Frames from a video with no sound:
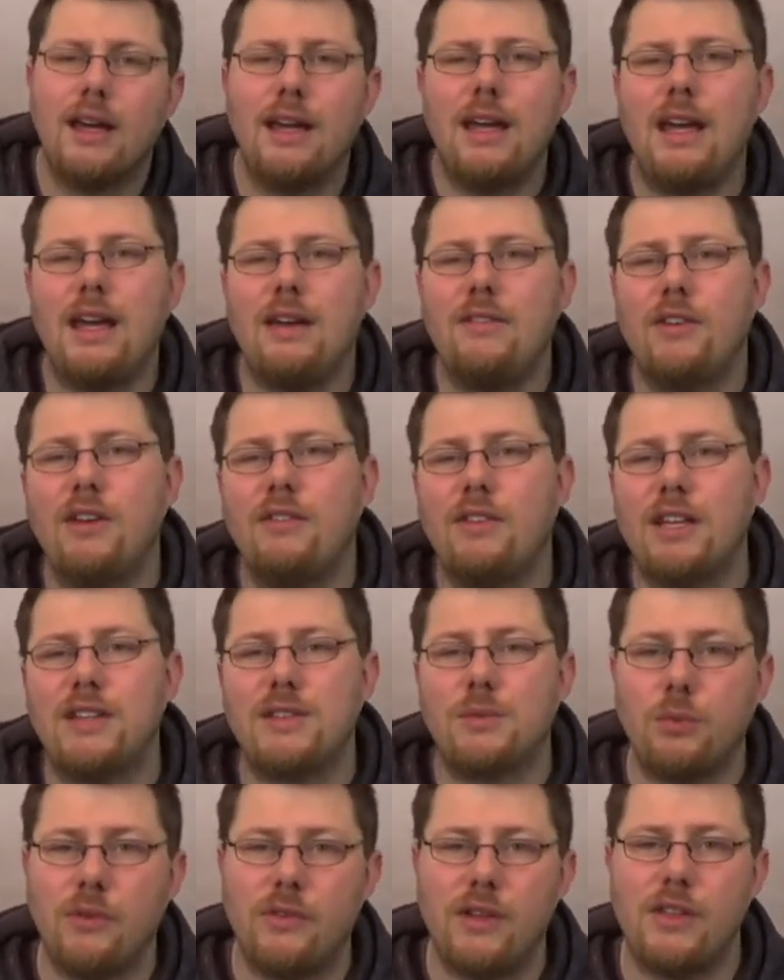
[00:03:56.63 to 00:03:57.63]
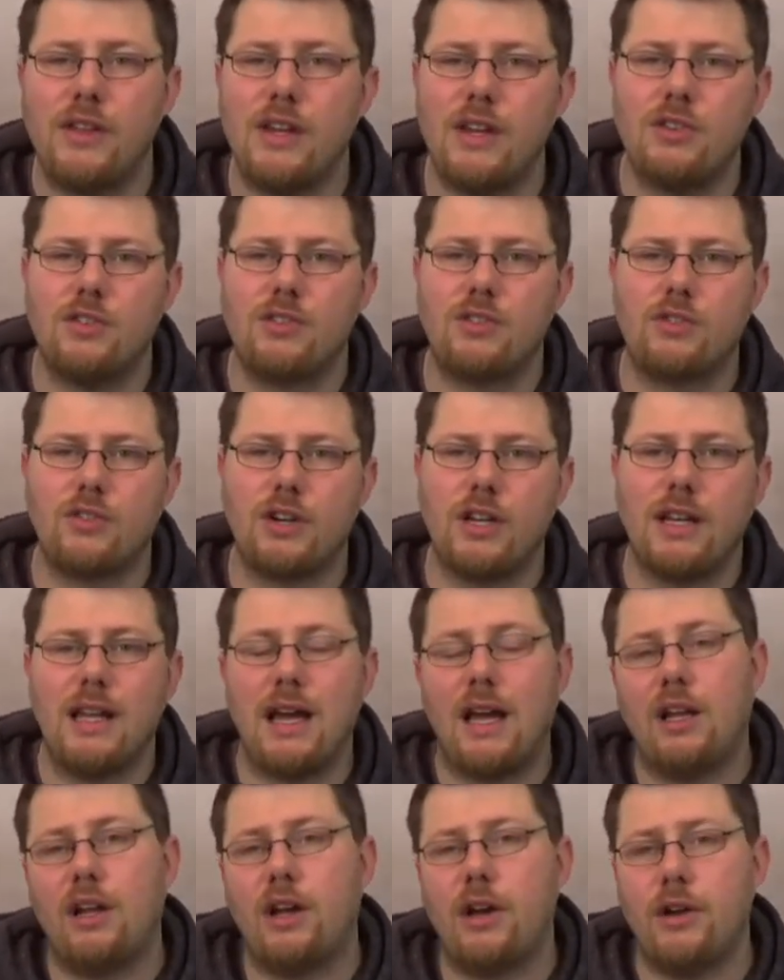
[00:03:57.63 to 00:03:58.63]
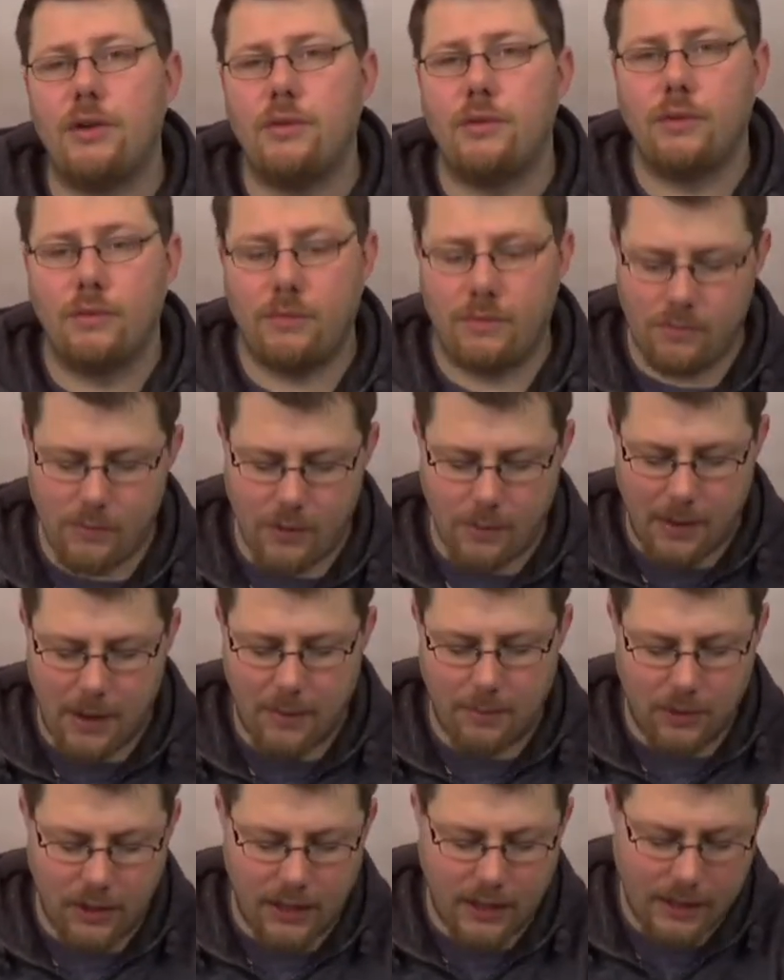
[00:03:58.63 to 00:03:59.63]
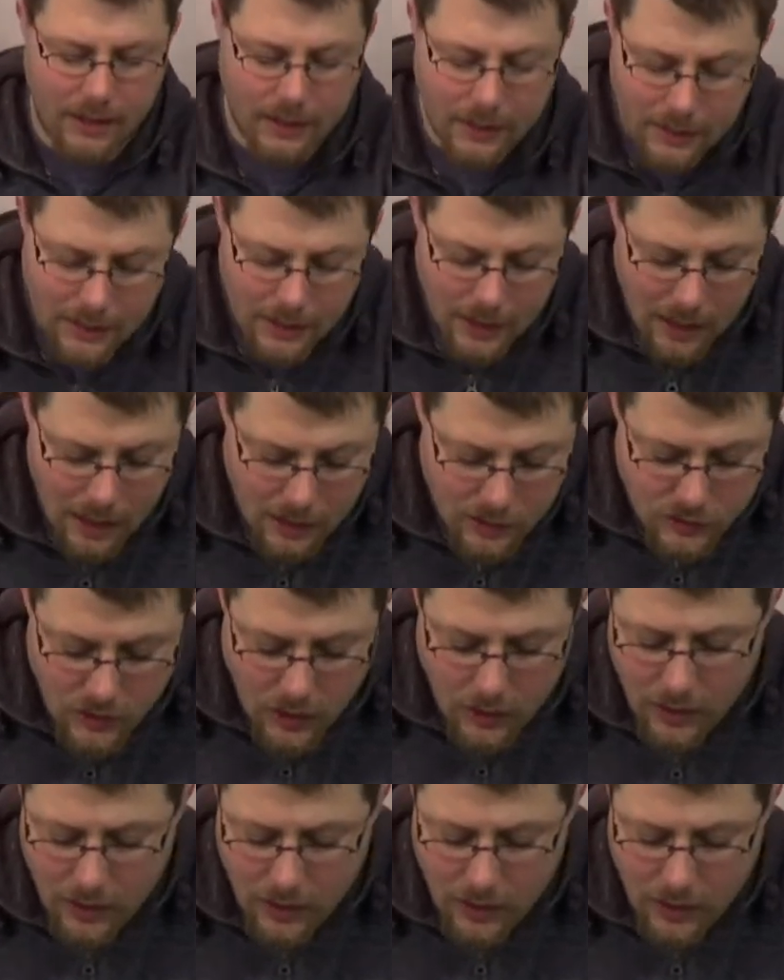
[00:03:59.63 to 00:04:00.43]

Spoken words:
even if it's within the industry, let alone the public. So